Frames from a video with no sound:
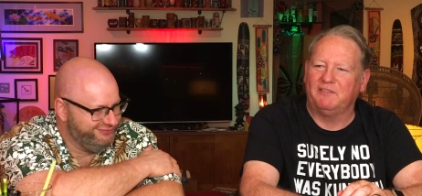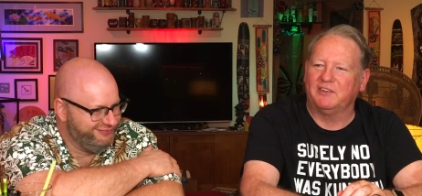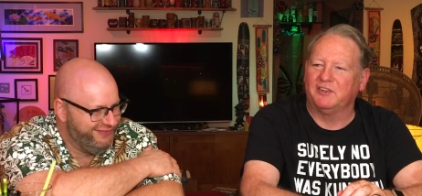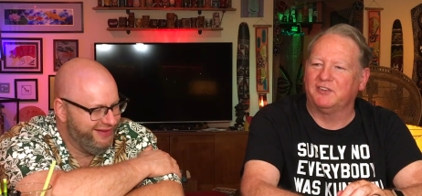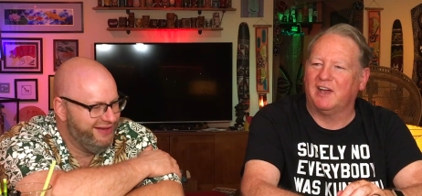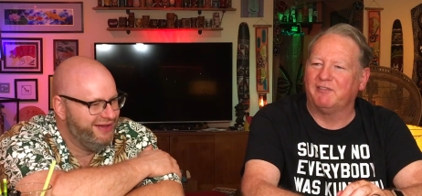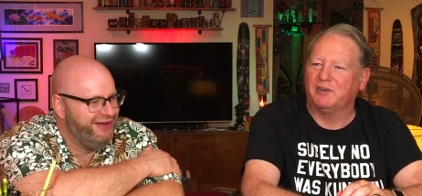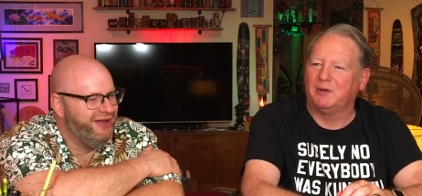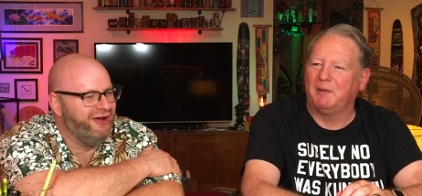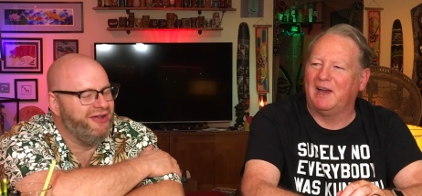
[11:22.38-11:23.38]
Speaker 1: philosophical.
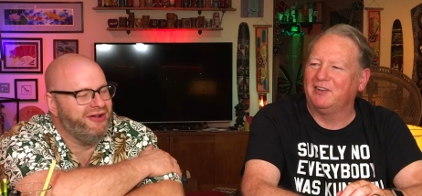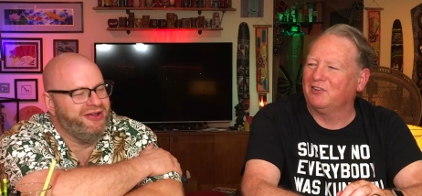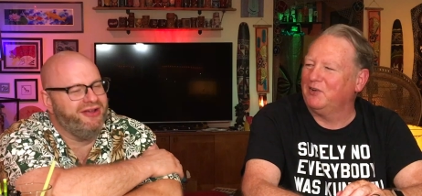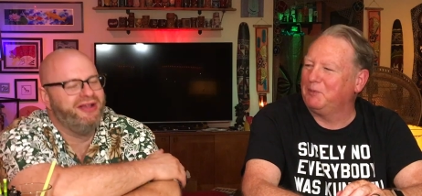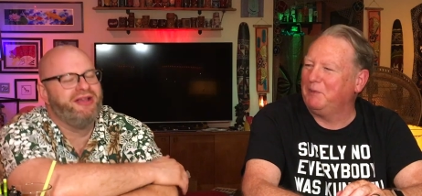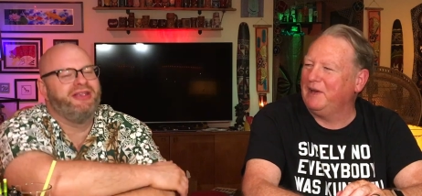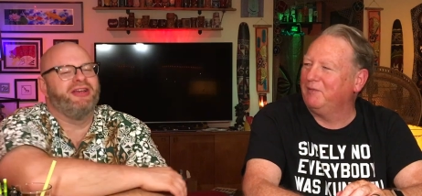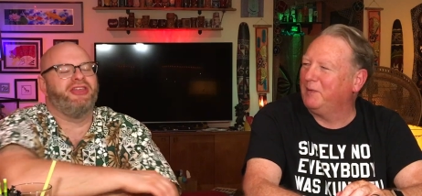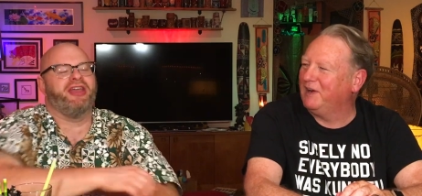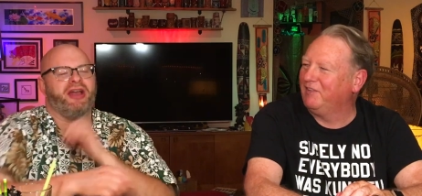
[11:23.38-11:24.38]
No, no, you're, you're
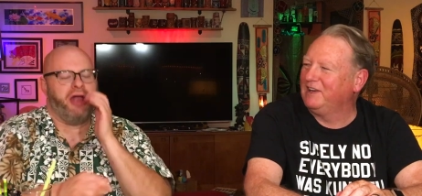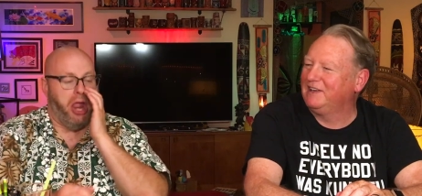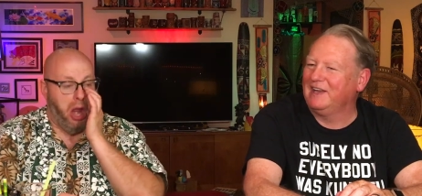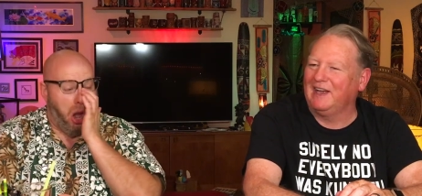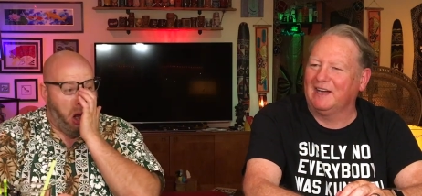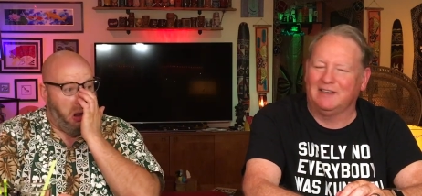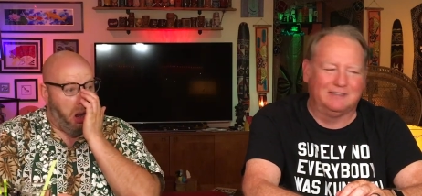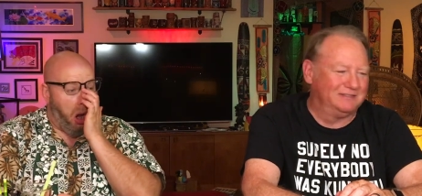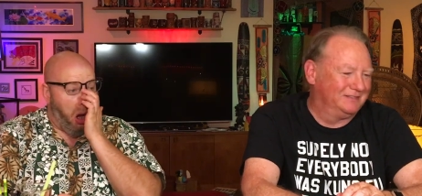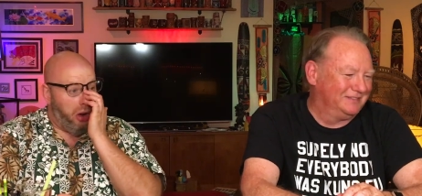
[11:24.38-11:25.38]
thinking like,
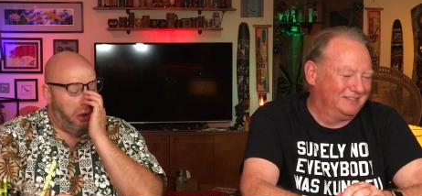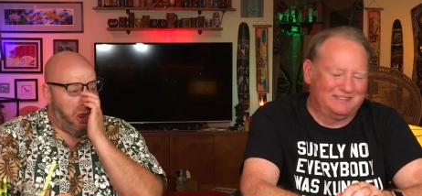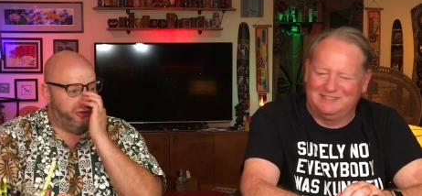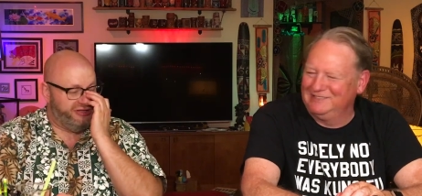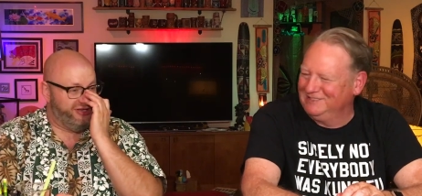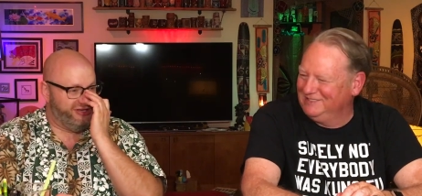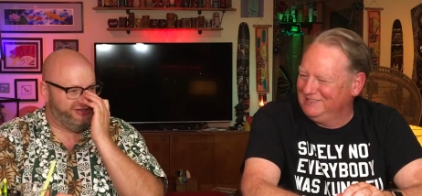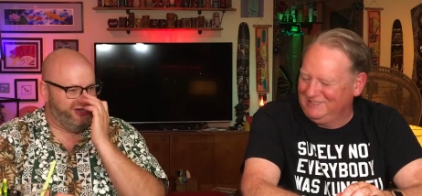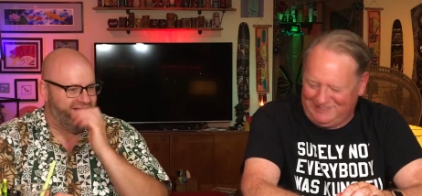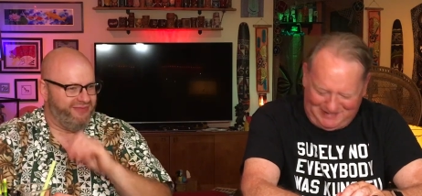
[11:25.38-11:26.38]
Speaker 2: oh, oh, there's, there's a
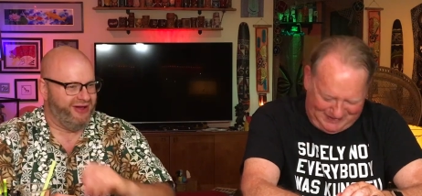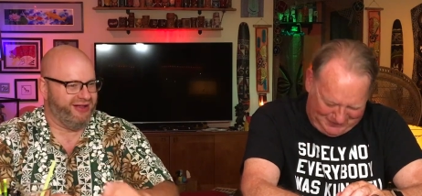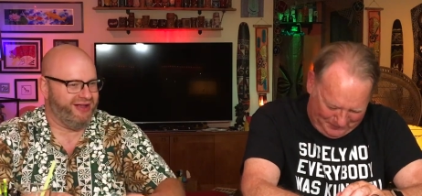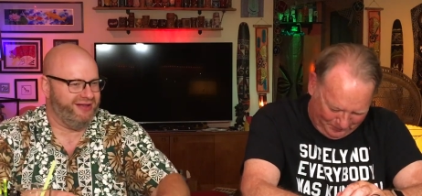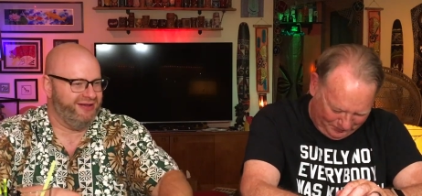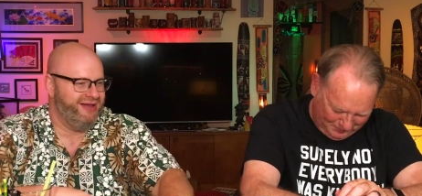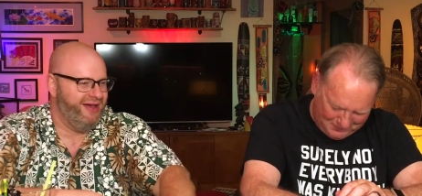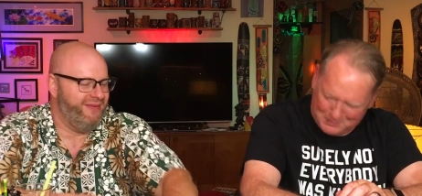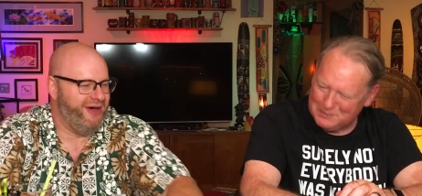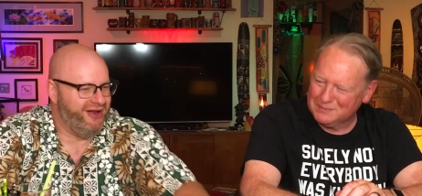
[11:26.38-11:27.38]
song about a
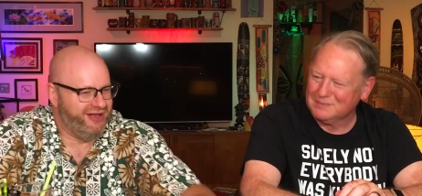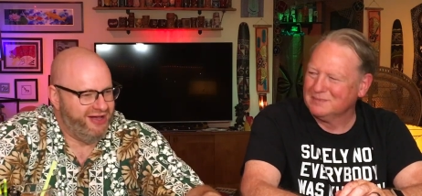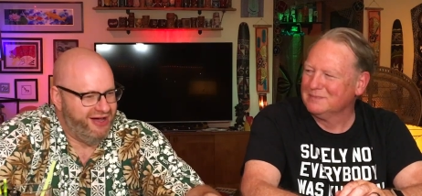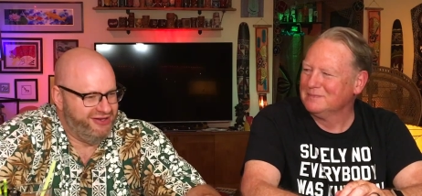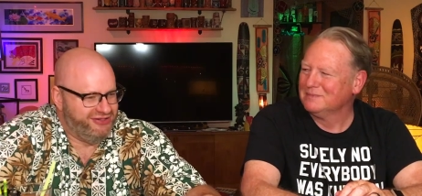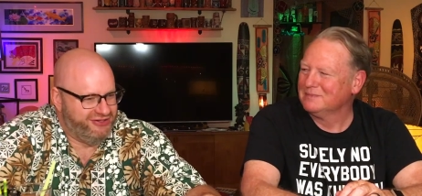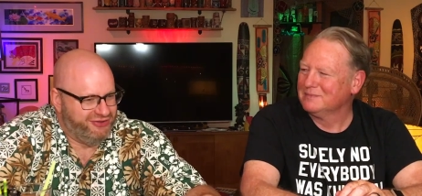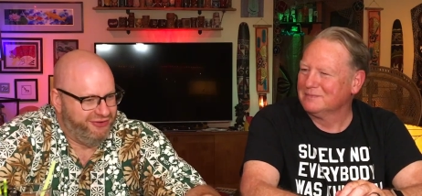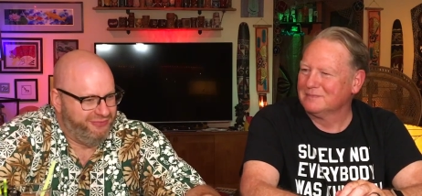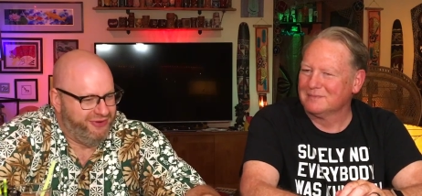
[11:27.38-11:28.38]
about a guy and his
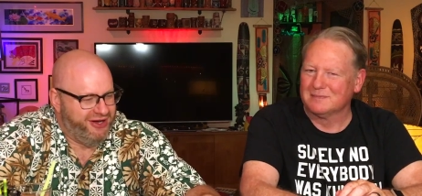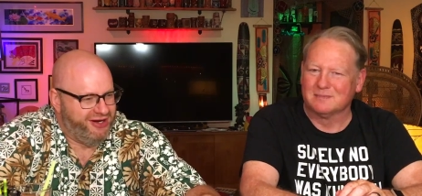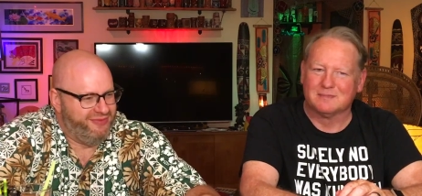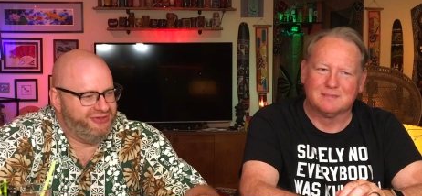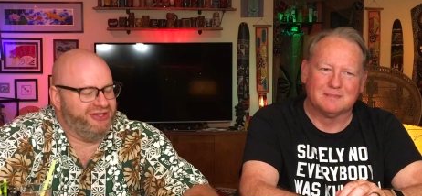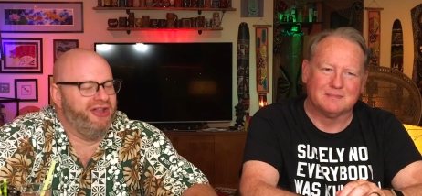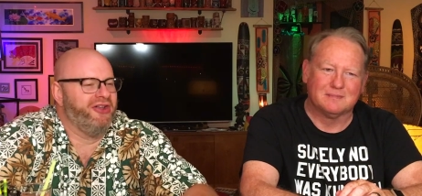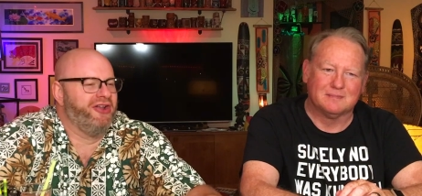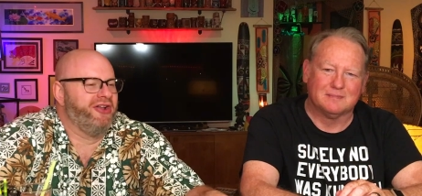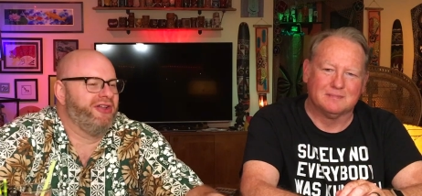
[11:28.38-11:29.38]
girl breaking up. It's like, no, no,
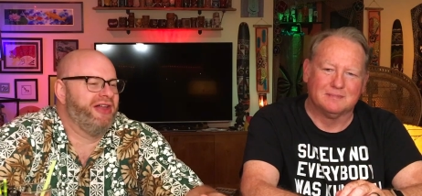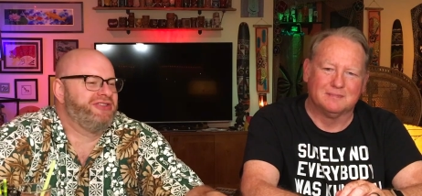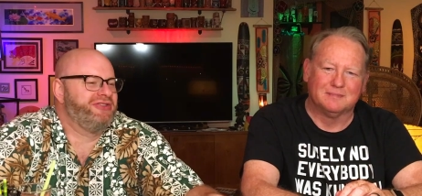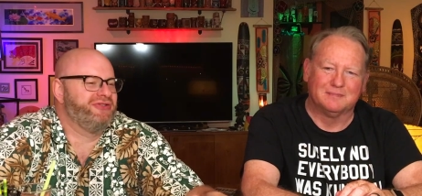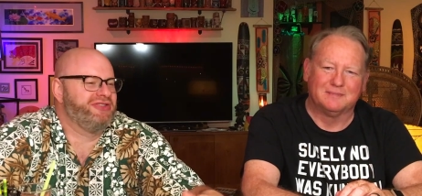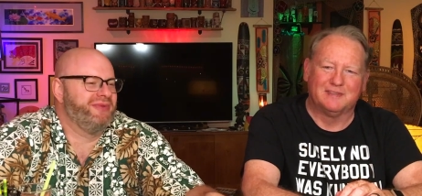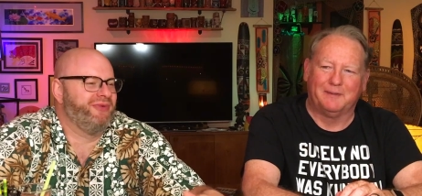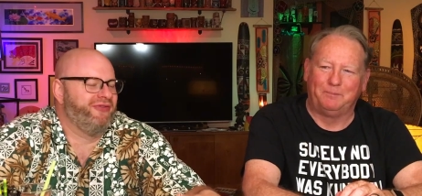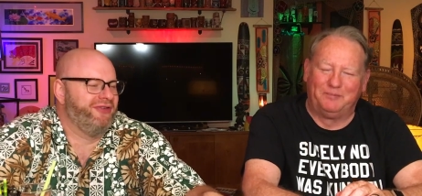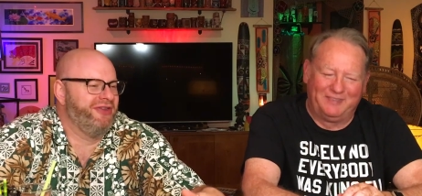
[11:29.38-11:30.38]
no, no, that's too simple
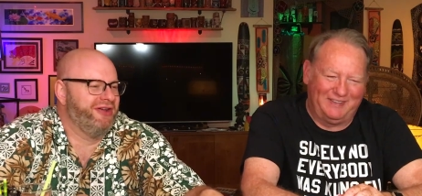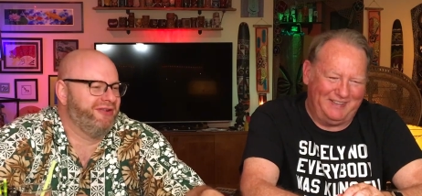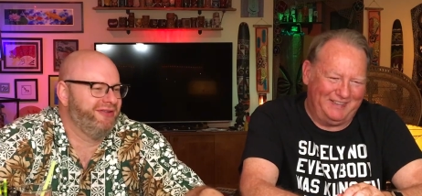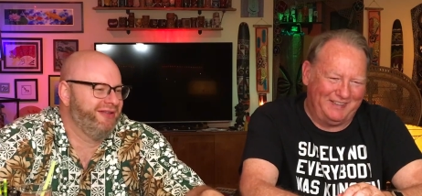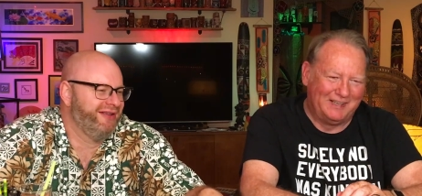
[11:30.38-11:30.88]
for Neil.